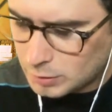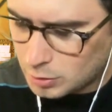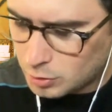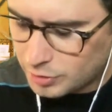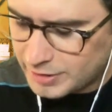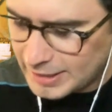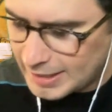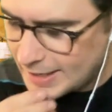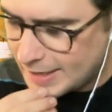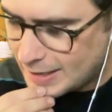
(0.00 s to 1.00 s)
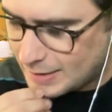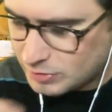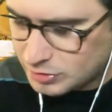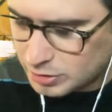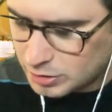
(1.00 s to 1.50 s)
Okay,
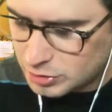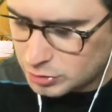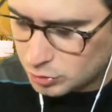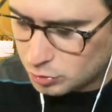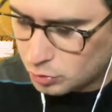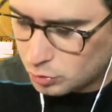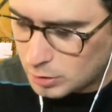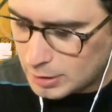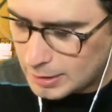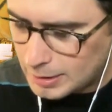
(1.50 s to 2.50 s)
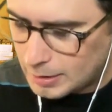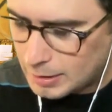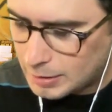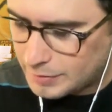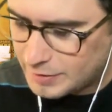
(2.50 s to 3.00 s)
I'm just gonna do
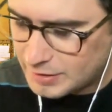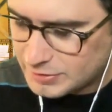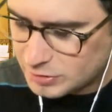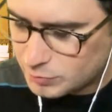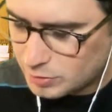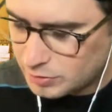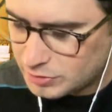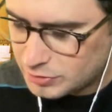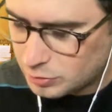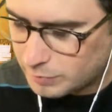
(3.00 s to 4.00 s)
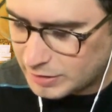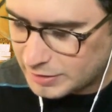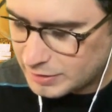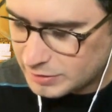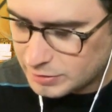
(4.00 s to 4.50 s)
uh, this because we don't need so many
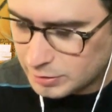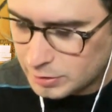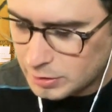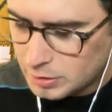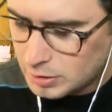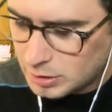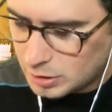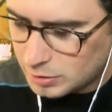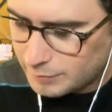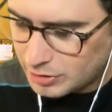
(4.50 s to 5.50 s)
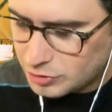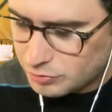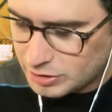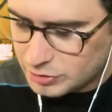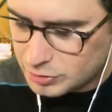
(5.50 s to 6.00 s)
things here. I'll hit my
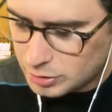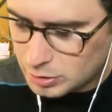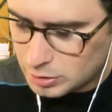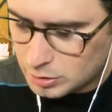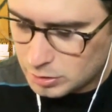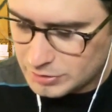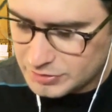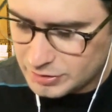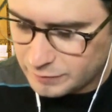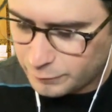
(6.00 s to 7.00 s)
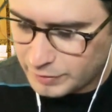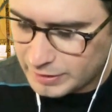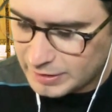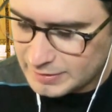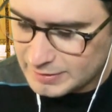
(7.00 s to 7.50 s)
trickster. Let's see if we
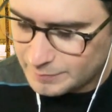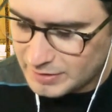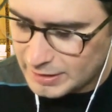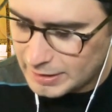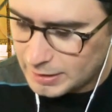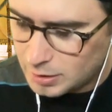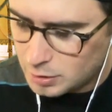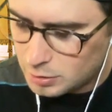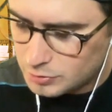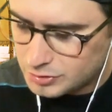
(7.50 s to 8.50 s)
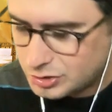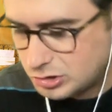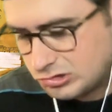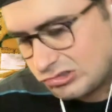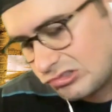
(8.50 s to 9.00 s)
can get something
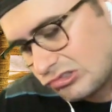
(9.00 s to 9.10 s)
else.